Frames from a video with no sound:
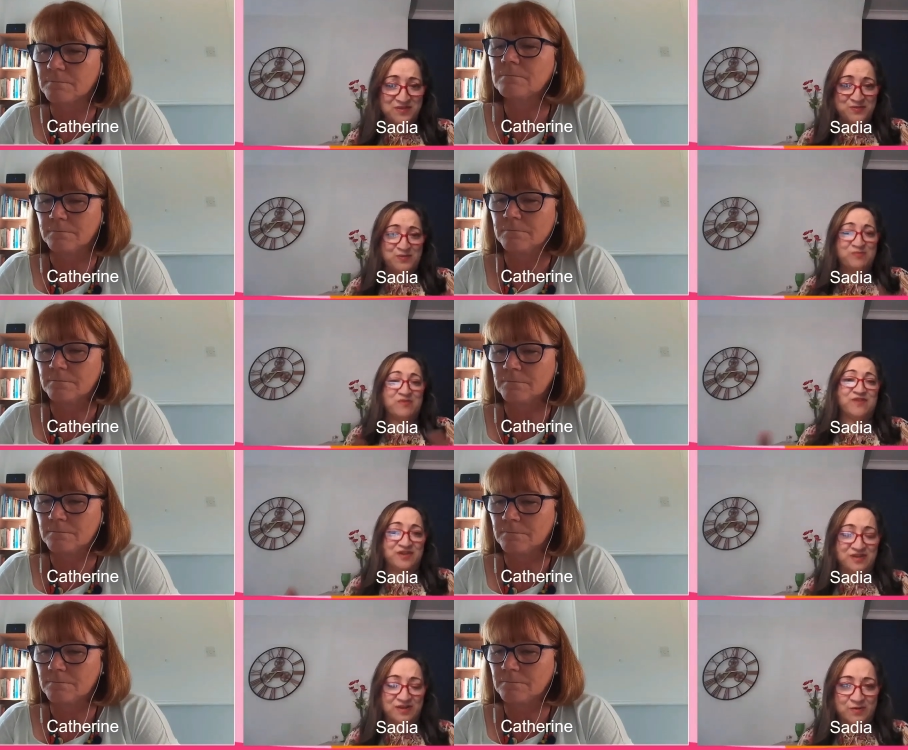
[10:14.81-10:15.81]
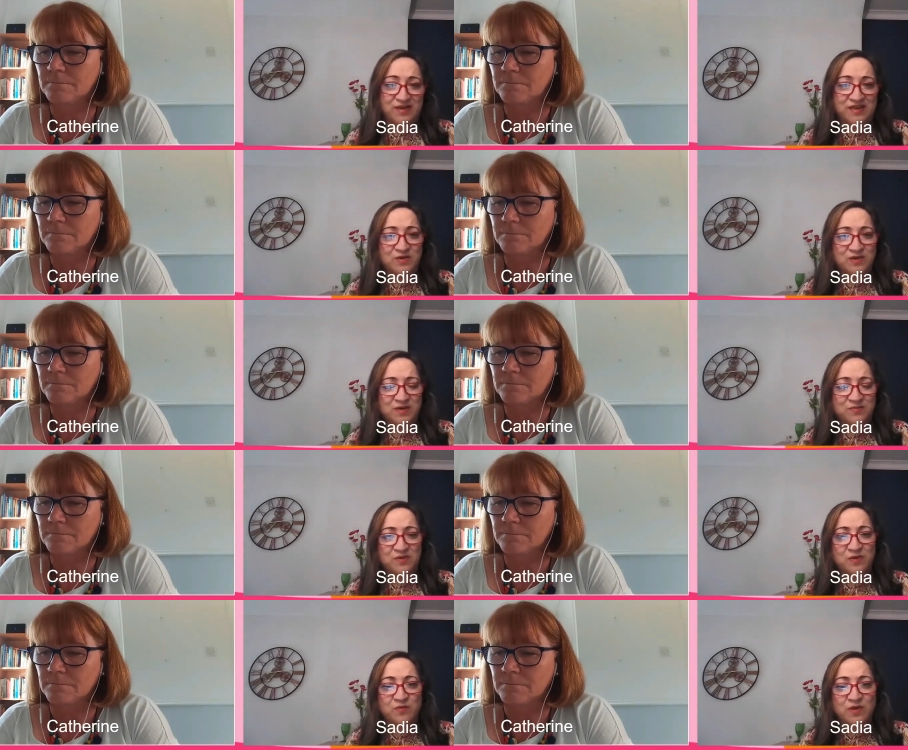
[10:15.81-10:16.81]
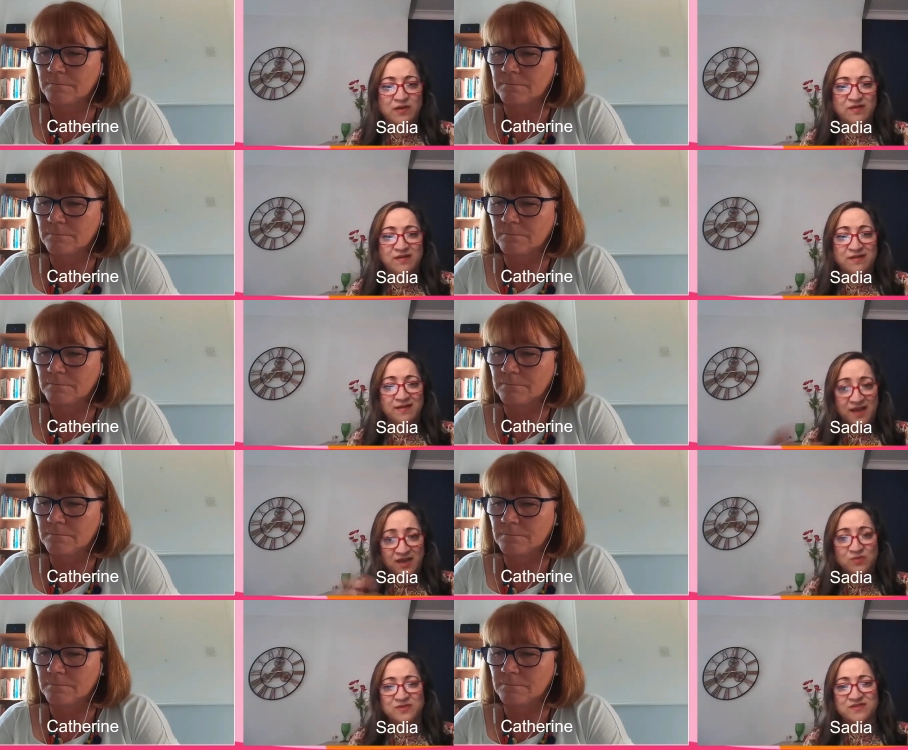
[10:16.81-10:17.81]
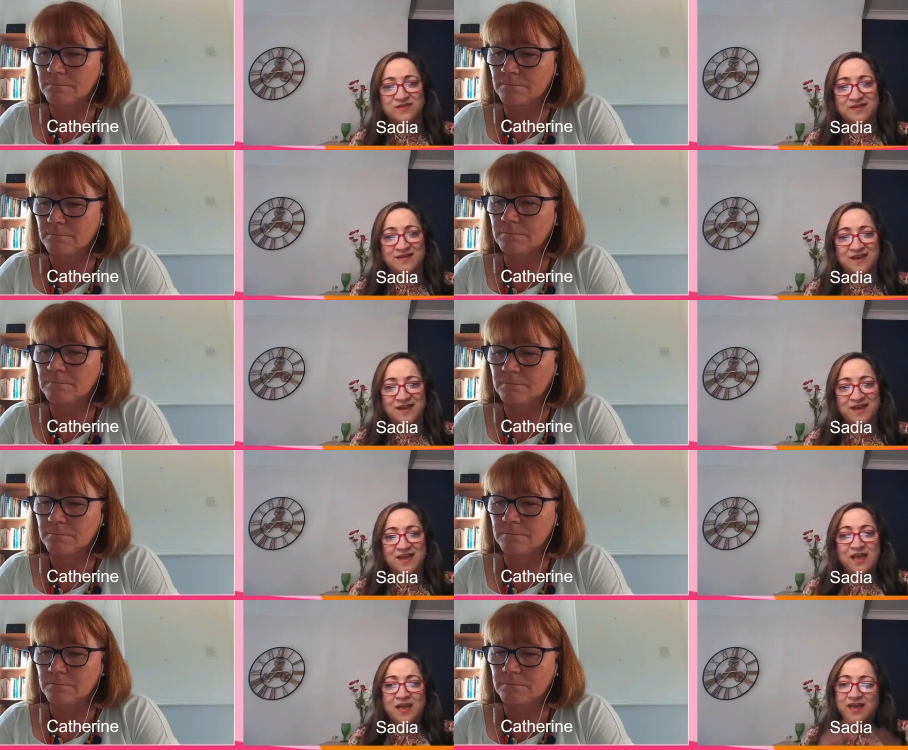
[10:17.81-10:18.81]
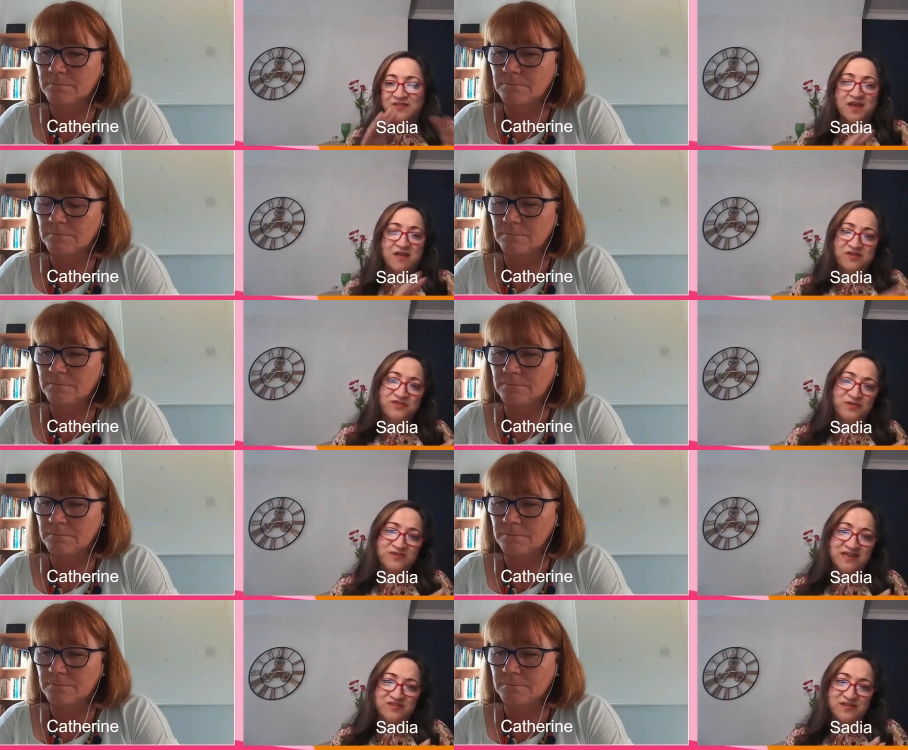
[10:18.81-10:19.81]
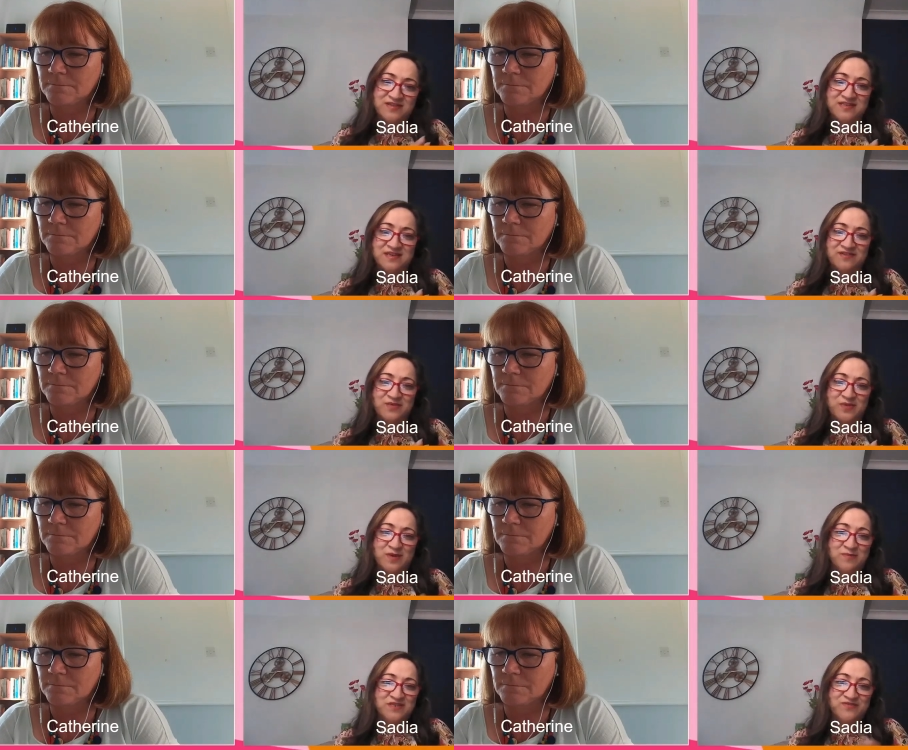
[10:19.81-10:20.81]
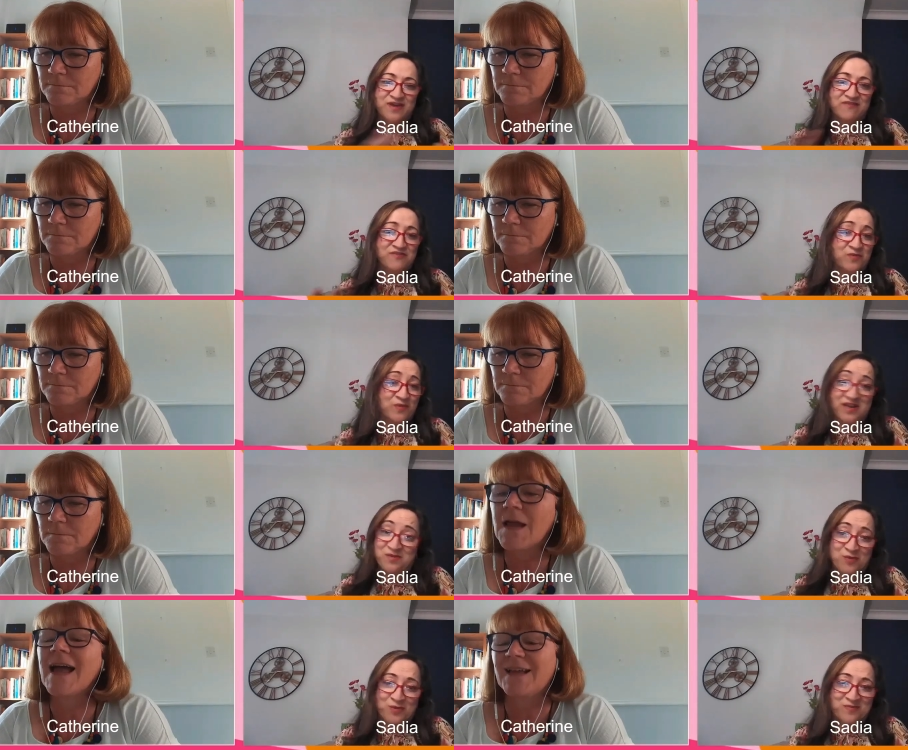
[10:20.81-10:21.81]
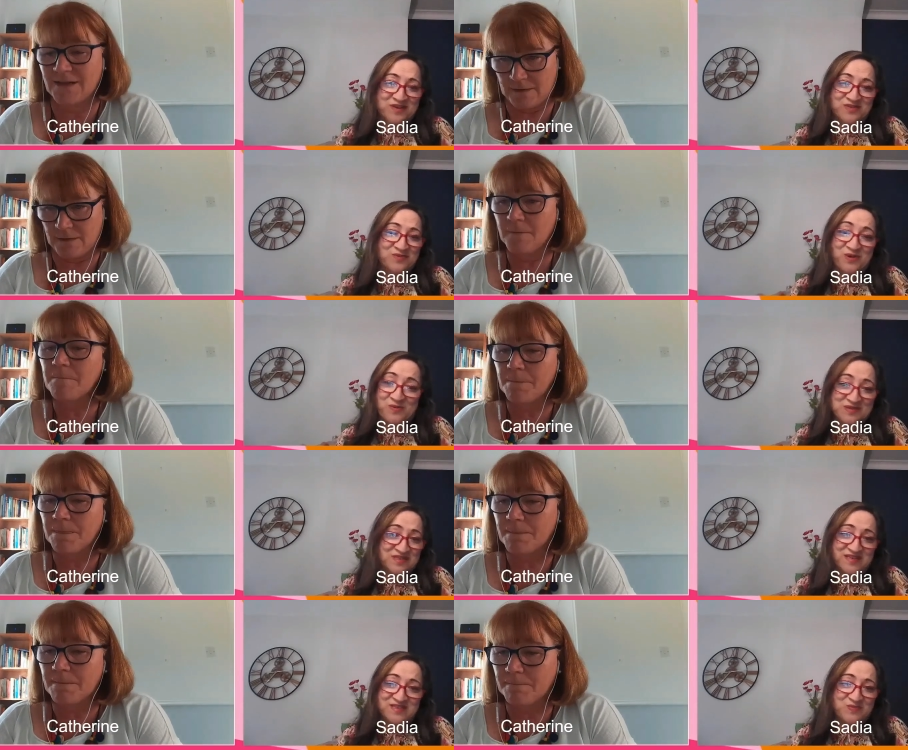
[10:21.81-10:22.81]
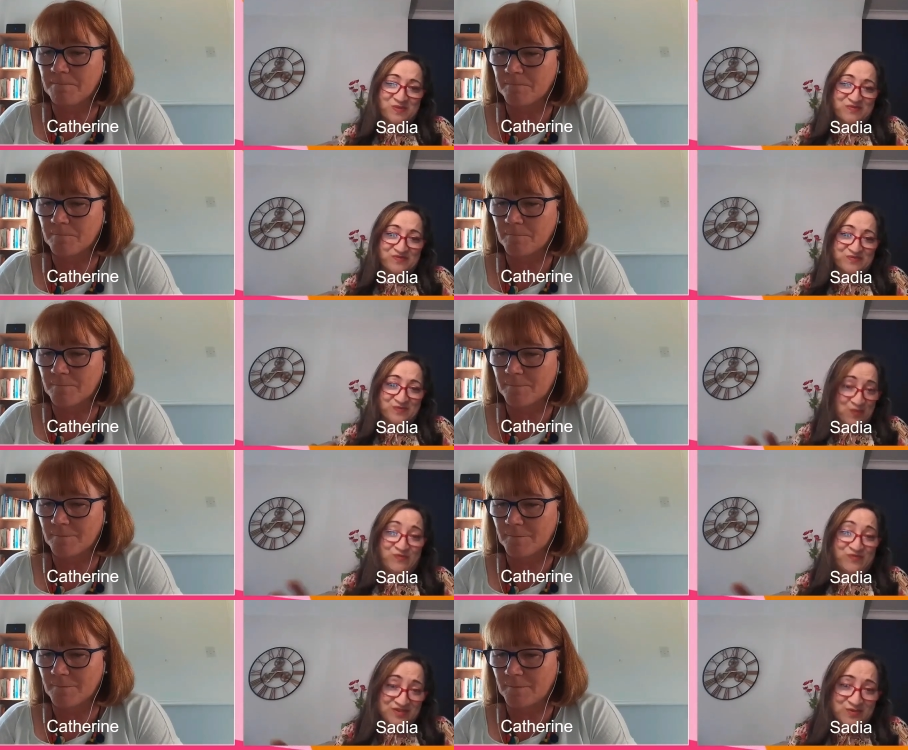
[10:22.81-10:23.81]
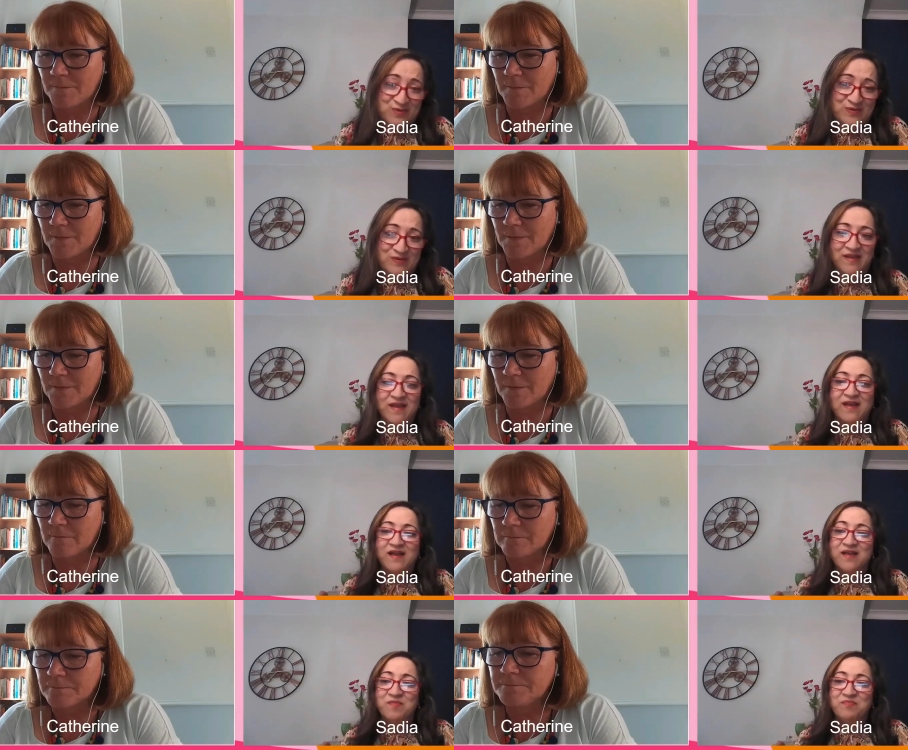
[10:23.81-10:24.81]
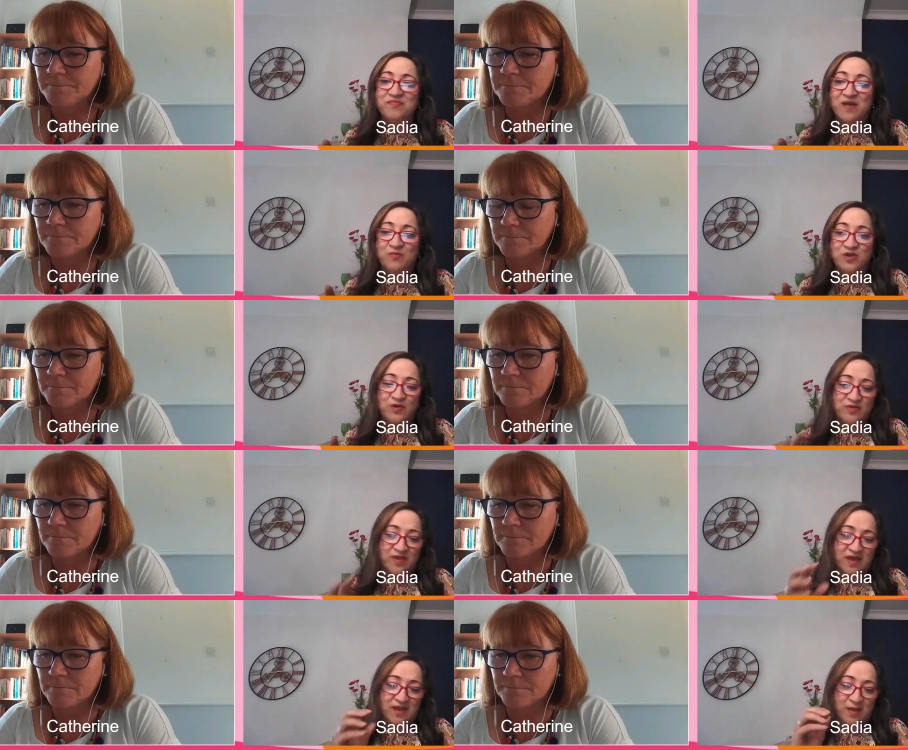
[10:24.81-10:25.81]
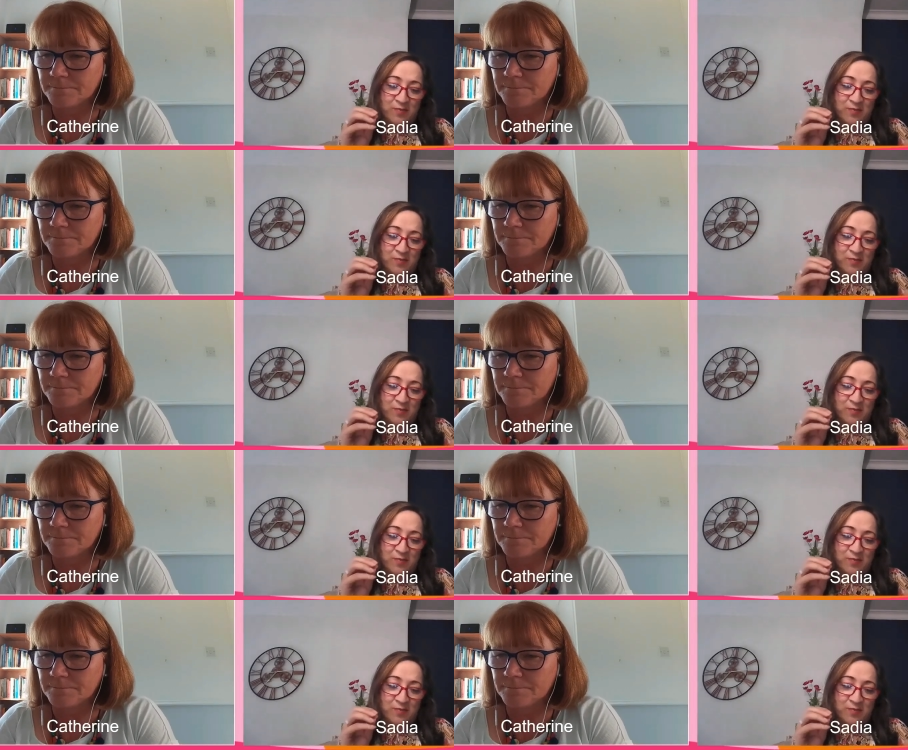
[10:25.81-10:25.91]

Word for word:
Speaker 1: So we're providing it quite equally. But when we look at equity, is that resource actually serving a purpose for everyone? It won't because we know one size won't won't fit all, uh, won't fit all,